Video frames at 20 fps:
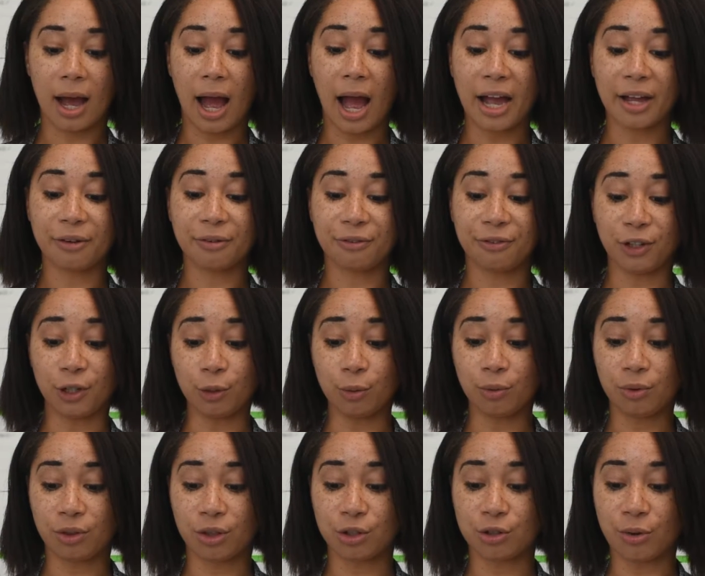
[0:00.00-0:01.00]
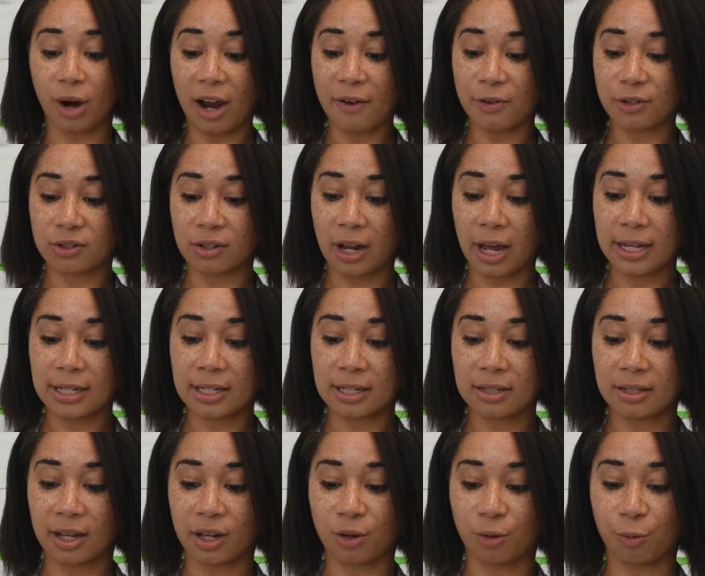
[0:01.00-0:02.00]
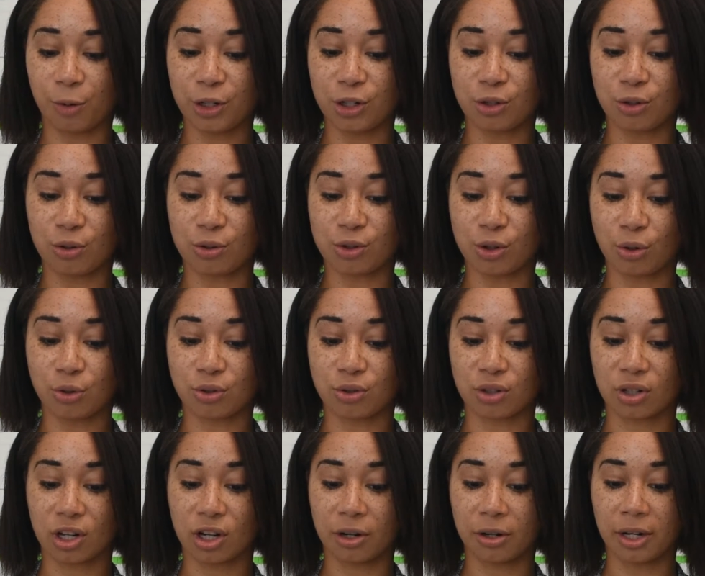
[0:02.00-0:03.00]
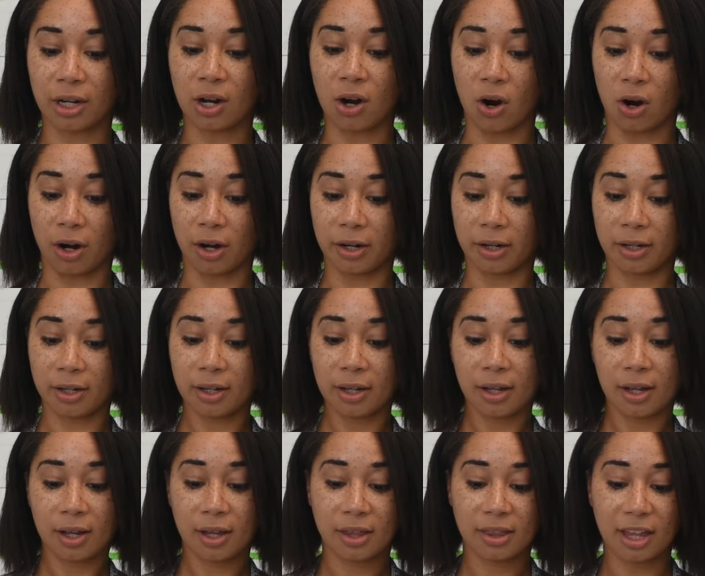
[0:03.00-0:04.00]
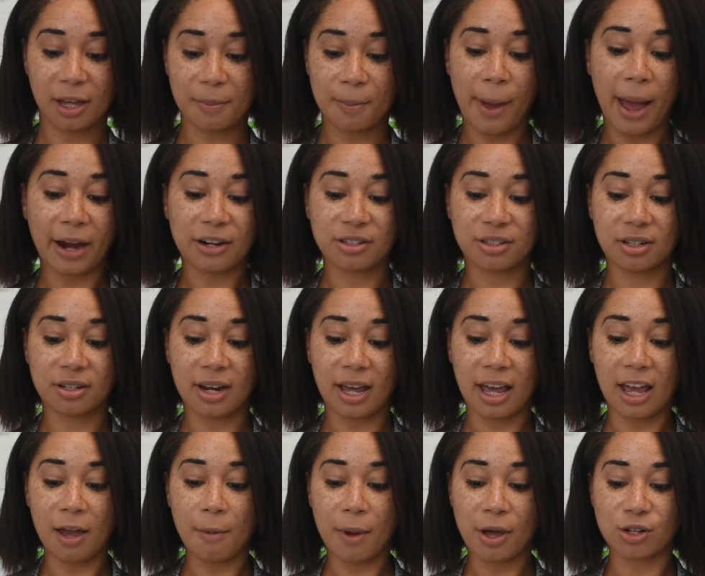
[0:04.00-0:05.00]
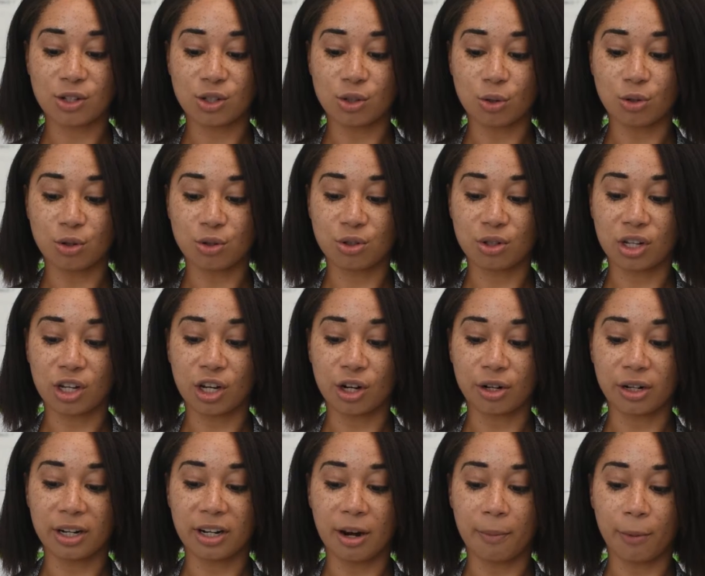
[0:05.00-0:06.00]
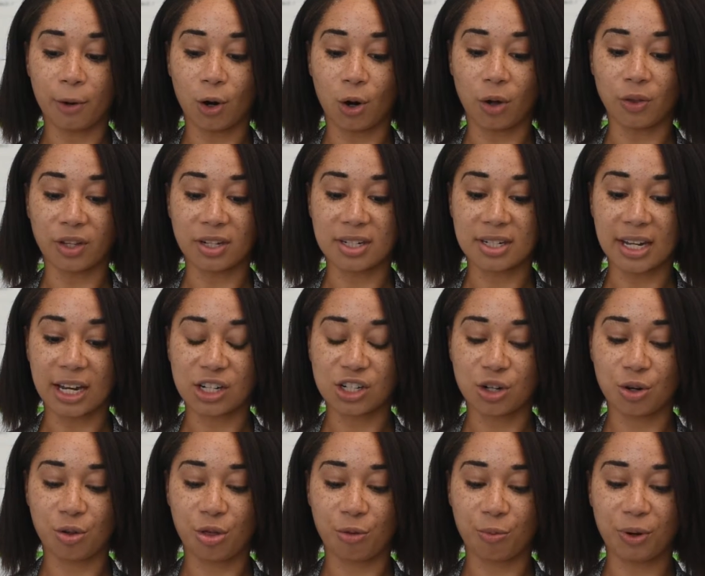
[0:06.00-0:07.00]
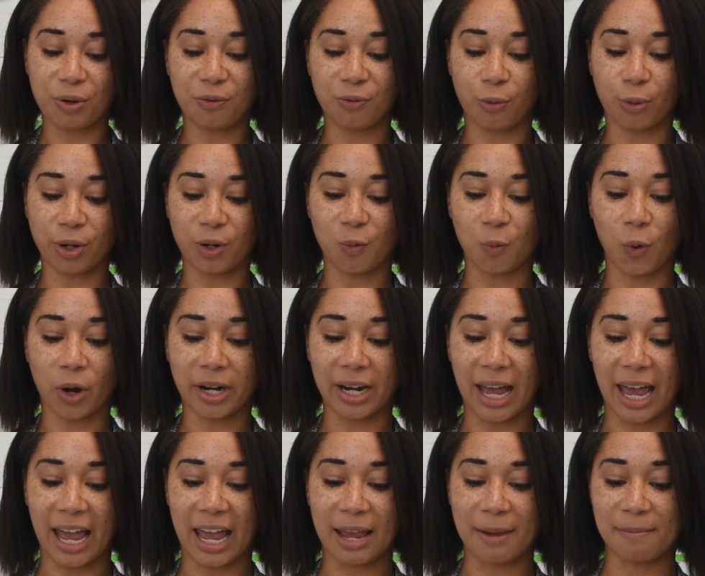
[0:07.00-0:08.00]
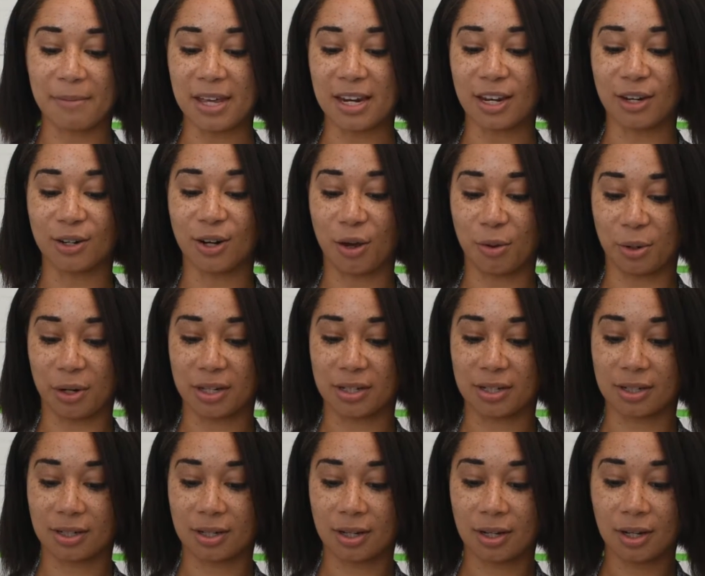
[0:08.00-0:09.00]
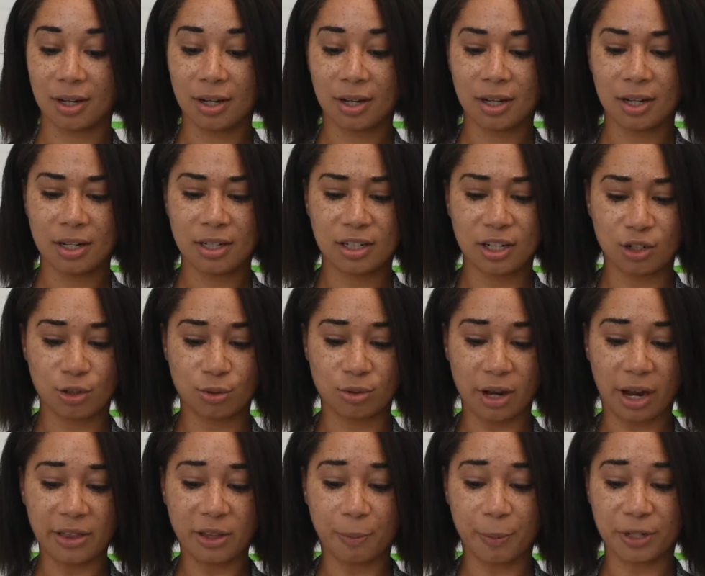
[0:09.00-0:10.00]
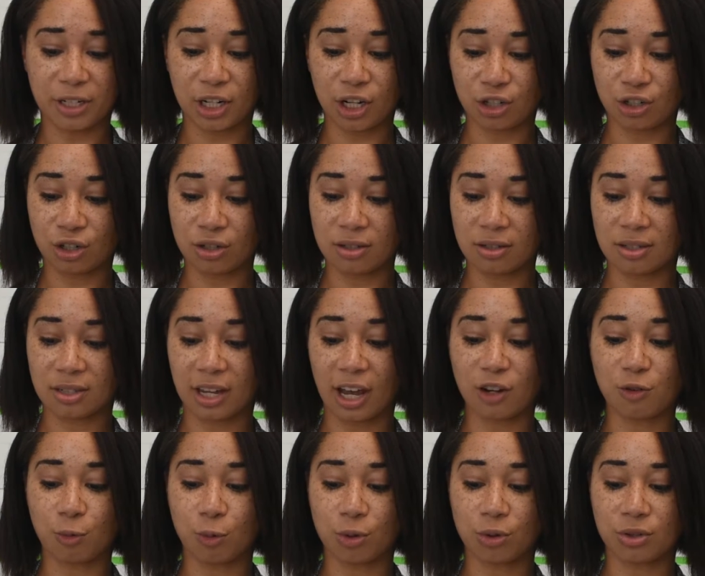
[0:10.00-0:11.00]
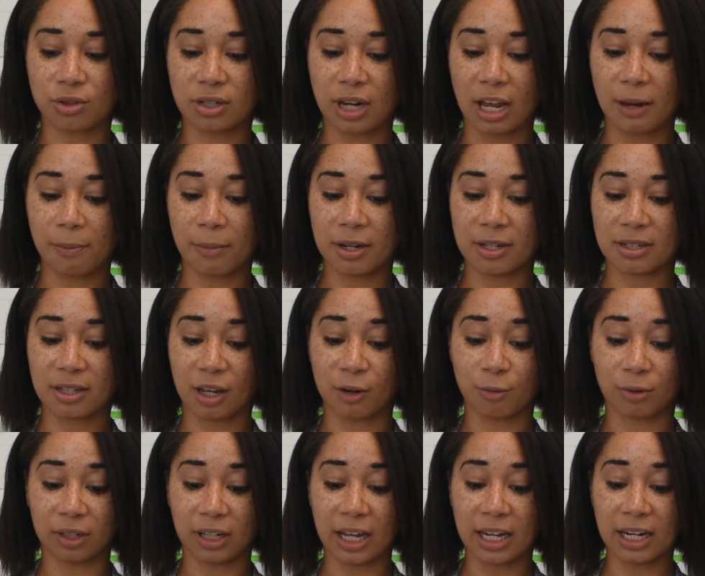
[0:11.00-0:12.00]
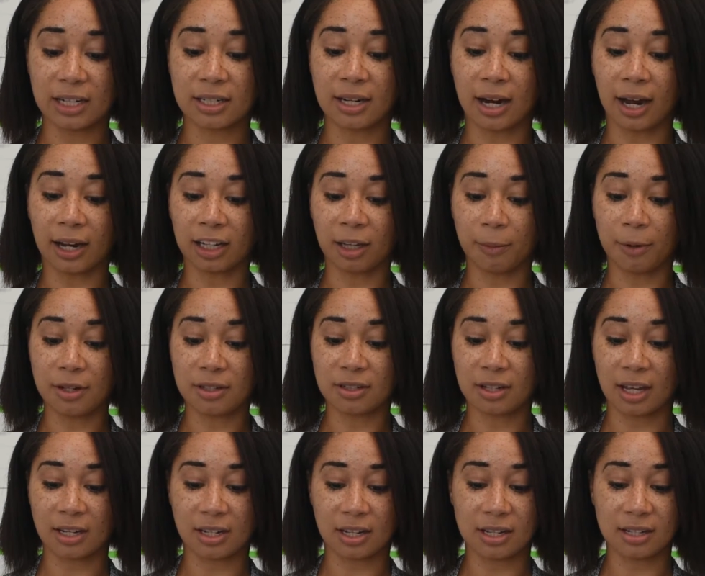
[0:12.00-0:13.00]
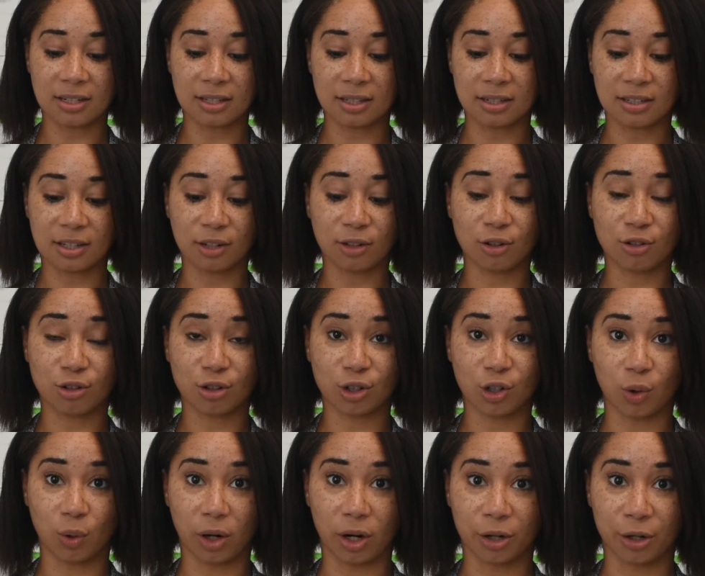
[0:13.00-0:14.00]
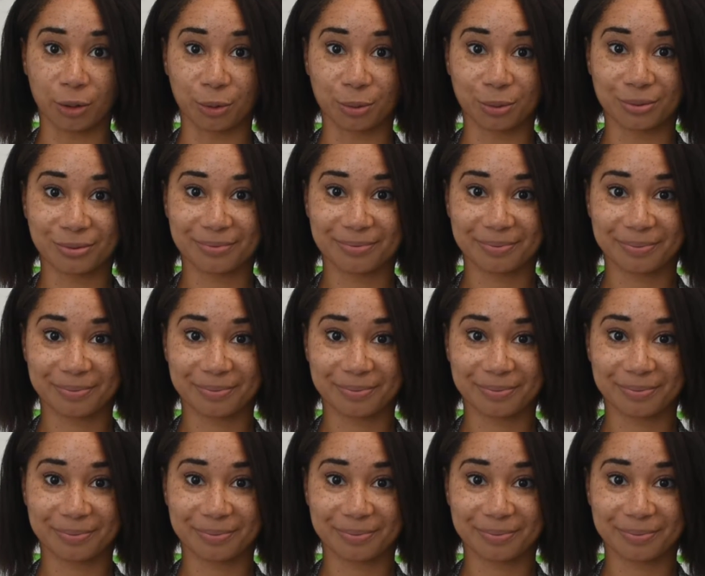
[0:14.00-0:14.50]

I have viewed the driver's license and original Social Security card. They match the name and Social Security number on the Section 341A meeting notice. Did you sign the petition, schedules, statements, and related documents, and is the signature your own?